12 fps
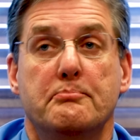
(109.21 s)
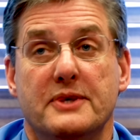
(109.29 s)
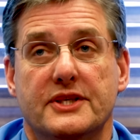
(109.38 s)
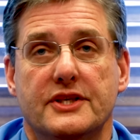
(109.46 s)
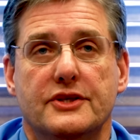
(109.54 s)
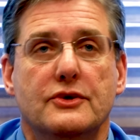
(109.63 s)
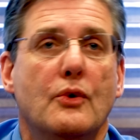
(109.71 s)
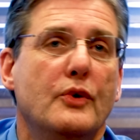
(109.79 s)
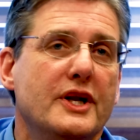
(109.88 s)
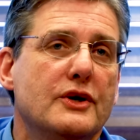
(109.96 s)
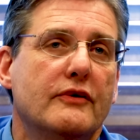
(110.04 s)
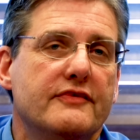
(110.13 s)
business, or
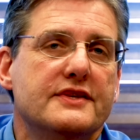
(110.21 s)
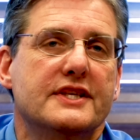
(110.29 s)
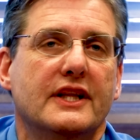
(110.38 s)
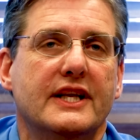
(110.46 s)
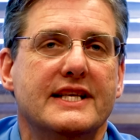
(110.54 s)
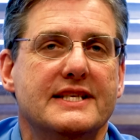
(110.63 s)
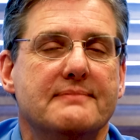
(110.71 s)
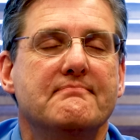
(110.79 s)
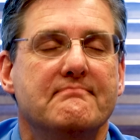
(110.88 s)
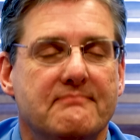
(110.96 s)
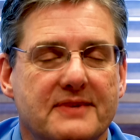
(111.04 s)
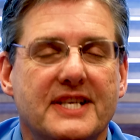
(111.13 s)
indoor facilities,
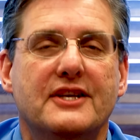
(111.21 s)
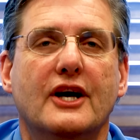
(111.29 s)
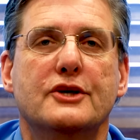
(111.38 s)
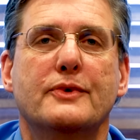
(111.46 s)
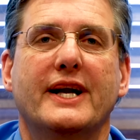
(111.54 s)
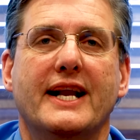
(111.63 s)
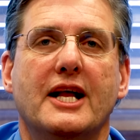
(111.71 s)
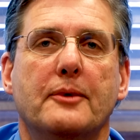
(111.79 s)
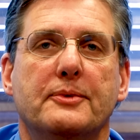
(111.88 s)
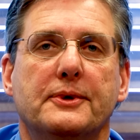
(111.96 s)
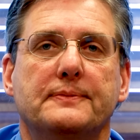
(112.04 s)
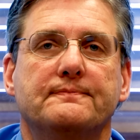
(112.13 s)
CTR is ready to
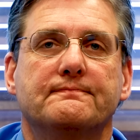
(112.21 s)
help you.